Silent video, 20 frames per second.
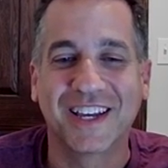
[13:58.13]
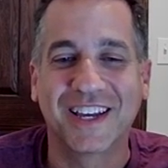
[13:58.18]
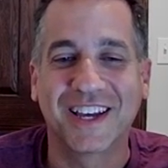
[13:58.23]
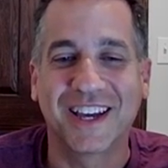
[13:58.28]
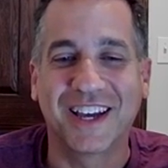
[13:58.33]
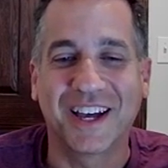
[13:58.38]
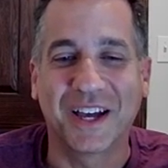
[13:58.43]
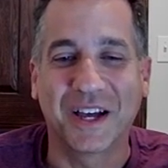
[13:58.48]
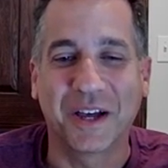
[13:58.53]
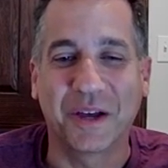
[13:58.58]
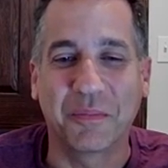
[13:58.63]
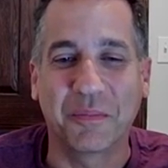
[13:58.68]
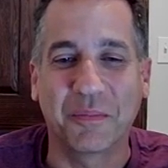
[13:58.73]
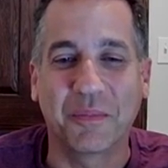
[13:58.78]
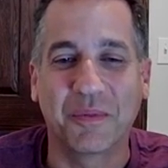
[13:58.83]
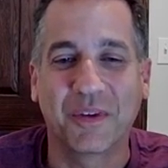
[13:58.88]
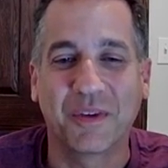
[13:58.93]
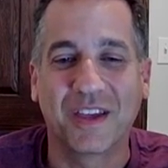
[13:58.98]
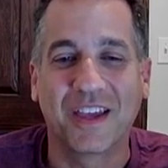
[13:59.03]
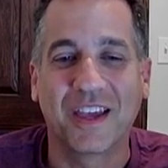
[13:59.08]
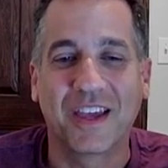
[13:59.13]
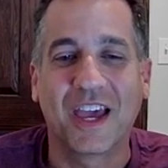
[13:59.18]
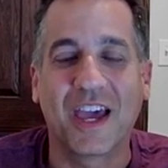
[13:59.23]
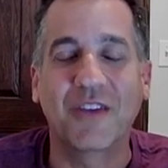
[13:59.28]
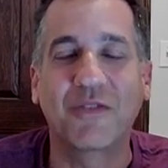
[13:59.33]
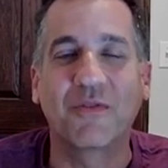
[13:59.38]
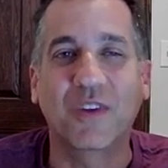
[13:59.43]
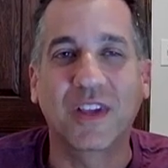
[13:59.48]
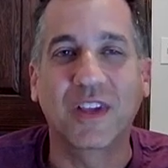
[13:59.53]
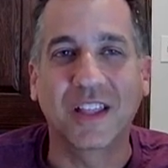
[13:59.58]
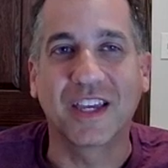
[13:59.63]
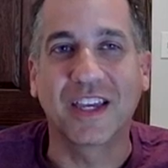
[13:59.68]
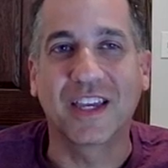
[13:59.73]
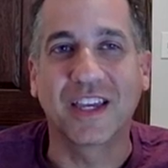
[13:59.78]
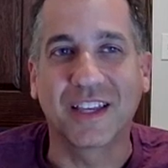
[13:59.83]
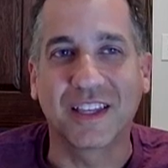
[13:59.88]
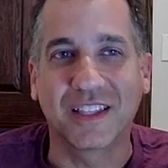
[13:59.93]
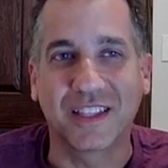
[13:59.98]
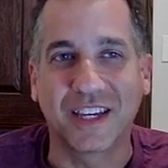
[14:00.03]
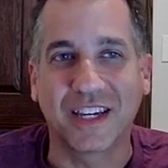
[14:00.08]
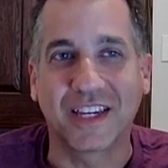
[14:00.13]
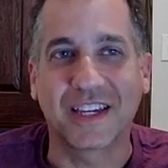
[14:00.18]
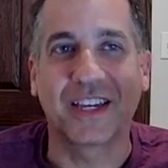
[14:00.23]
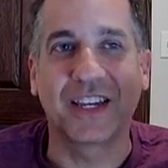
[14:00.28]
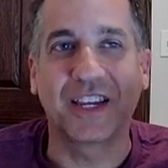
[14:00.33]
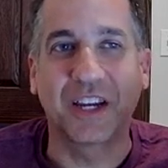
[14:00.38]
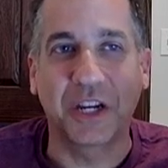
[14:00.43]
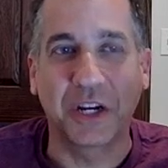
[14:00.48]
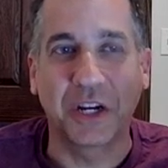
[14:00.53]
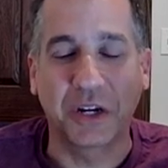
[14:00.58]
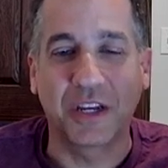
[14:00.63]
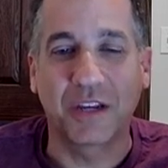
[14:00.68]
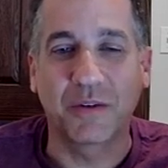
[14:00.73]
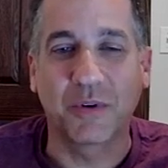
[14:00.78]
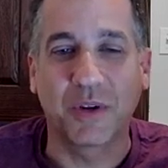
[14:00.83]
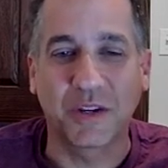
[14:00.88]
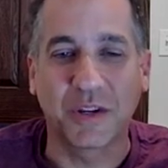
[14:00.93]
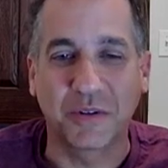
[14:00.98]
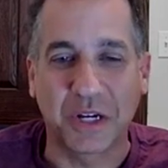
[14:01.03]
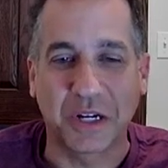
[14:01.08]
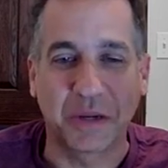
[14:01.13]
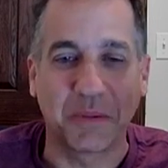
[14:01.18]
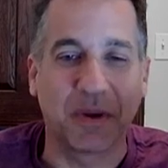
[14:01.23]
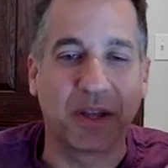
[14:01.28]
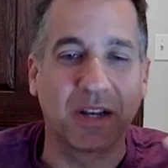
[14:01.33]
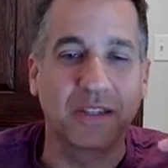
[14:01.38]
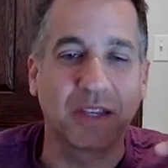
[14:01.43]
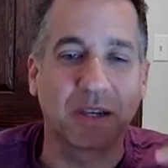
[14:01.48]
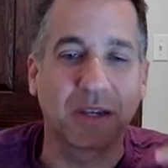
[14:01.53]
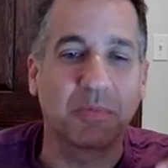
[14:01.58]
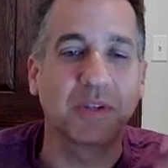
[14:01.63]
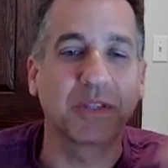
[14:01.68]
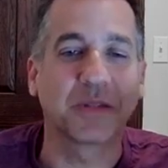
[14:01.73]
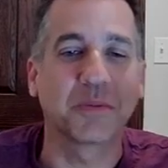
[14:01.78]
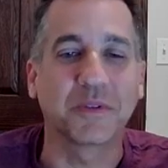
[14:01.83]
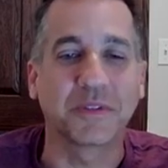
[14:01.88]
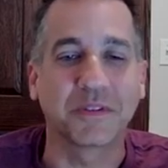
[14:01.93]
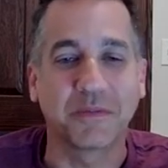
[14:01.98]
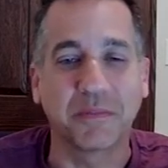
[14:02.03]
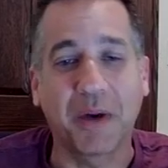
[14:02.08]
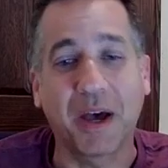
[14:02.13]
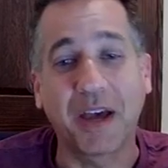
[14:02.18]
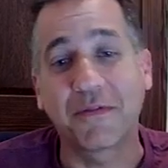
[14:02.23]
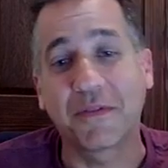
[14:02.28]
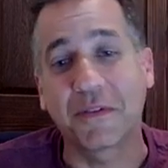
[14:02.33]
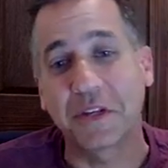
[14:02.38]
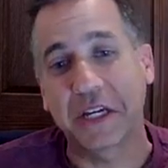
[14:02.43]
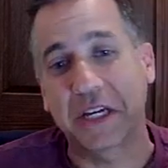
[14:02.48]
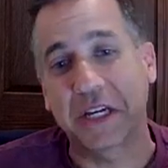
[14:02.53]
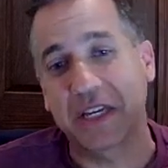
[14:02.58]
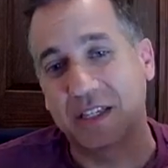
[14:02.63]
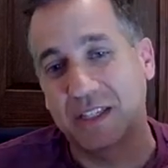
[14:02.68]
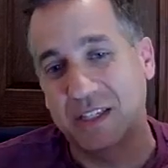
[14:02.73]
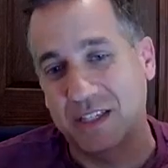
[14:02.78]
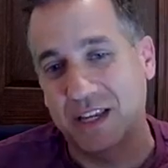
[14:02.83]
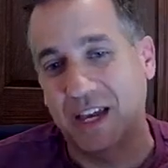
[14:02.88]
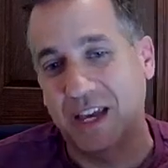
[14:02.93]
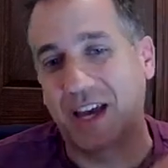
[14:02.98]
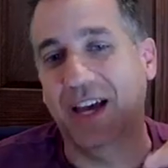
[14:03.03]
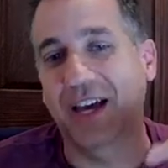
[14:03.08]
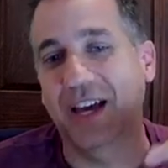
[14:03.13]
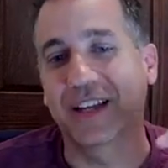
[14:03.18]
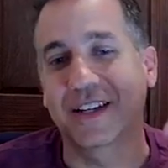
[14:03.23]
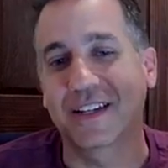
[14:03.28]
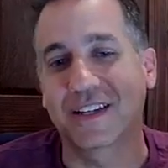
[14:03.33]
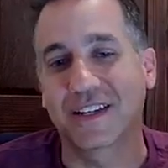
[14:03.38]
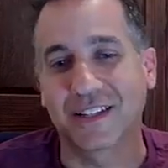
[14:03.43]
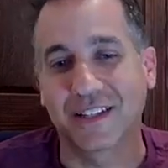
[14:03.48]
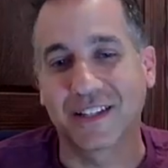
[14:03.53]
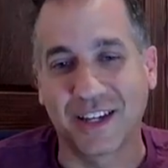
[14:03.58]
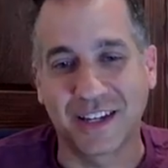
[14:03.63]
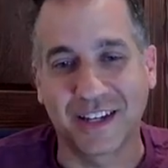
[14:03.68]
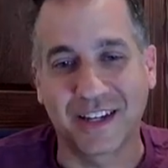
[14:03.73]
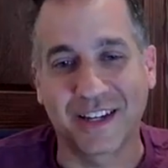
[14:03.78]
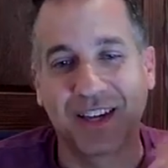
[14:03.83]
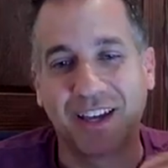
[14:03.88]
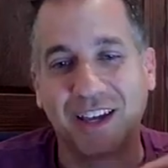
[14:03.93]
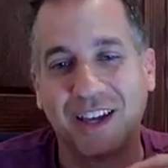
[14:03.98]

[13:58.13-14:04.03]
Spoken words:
um, and really like hearing what you're talking about is like principles of mindfulness and like